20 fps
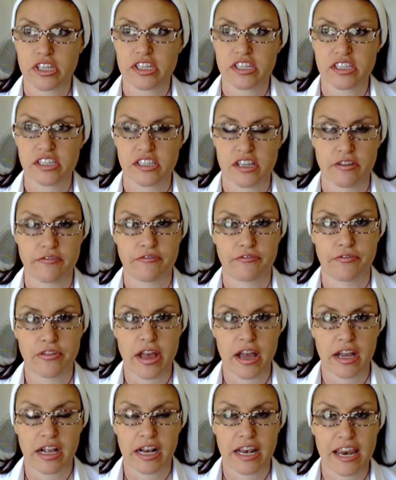This is
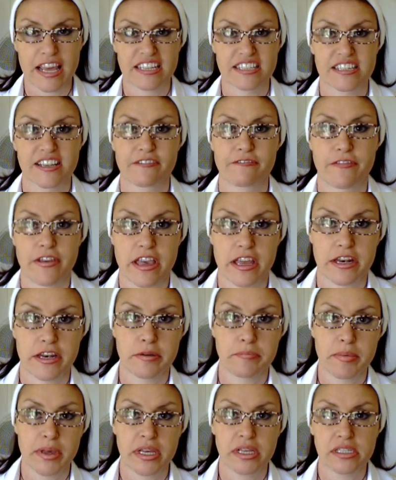a classic
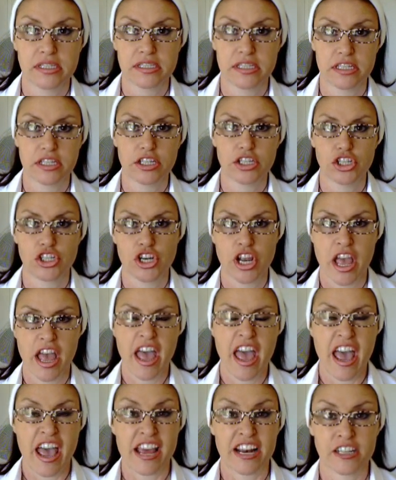Vietnamese dish
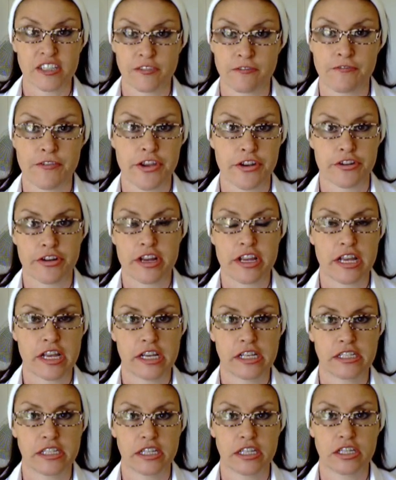and it's very
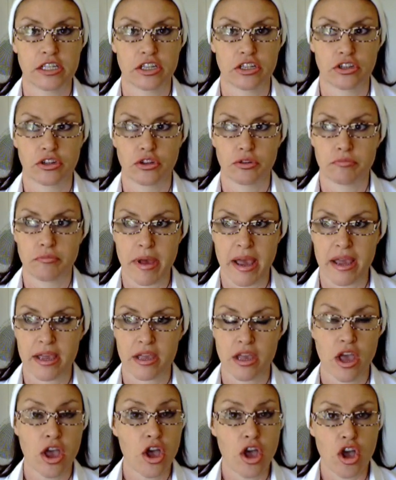easy to make.